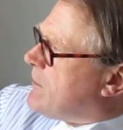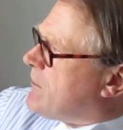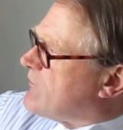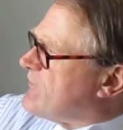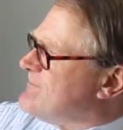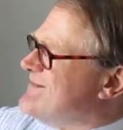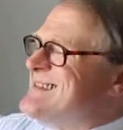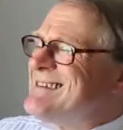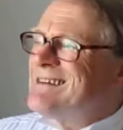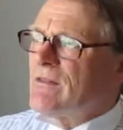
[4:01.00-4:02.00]
because
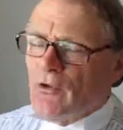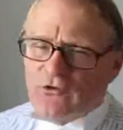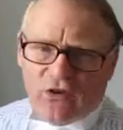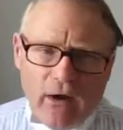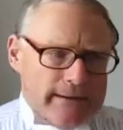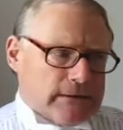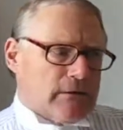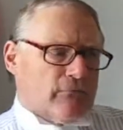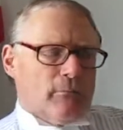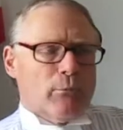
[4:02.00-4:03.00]
the title
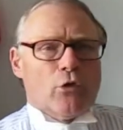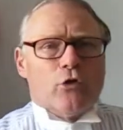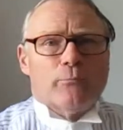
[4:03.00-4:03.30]
of the book